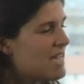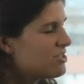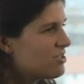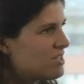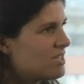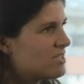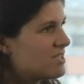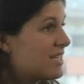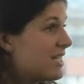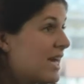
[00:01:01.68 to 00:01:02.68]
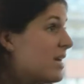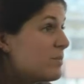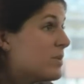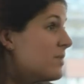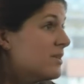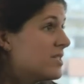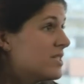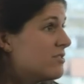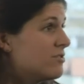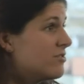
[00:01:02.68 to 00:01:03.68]
extra things that can be built
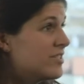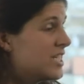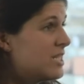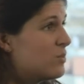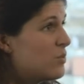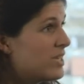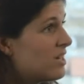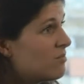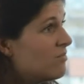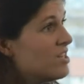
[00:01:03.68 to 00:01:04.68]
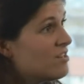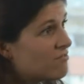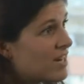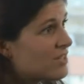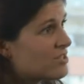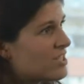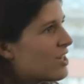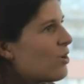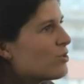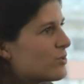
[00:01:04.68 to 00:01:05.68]
into a regime when we come round to the
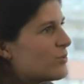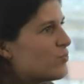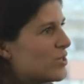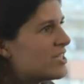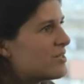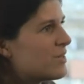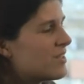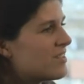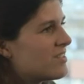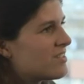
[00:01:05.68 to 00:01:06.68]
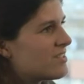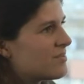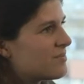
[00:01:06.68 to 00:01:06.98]
colder winter months?